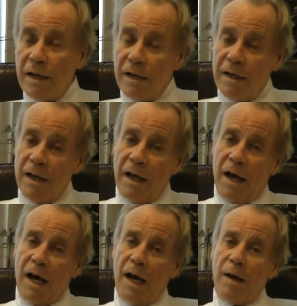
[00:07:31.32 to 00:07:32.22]
and
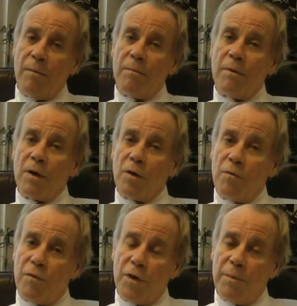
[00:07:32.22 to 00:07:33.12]
um,
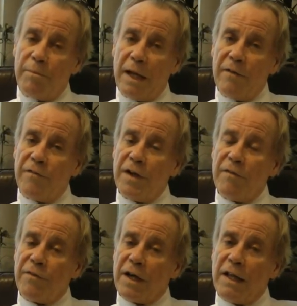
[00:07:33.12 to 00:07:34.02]
for the benefit
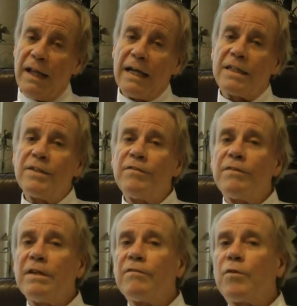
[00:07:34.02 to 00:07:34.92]
of the collective
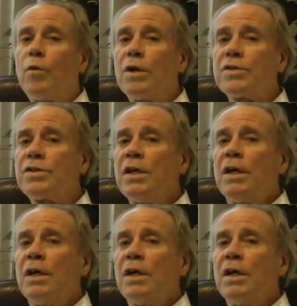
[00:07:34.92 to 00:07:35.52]
and of course